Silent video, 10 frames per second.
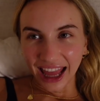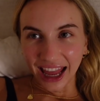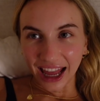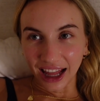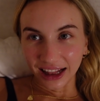
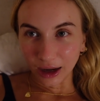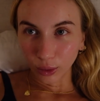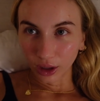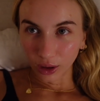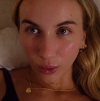and then
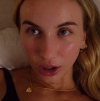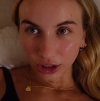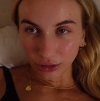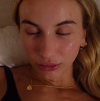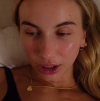we're gonna
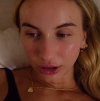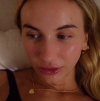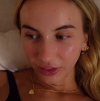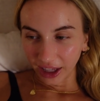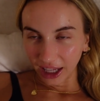watch a
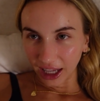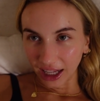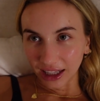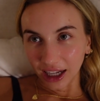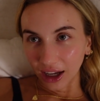movie,
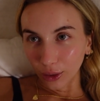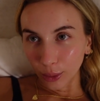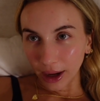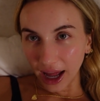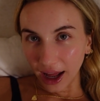and then go to
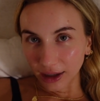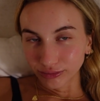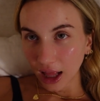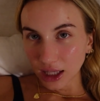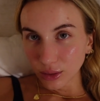bed.
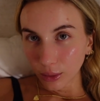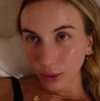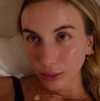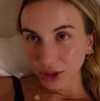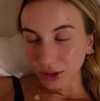That's what we're
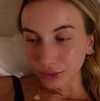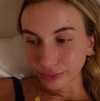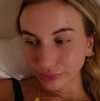up to.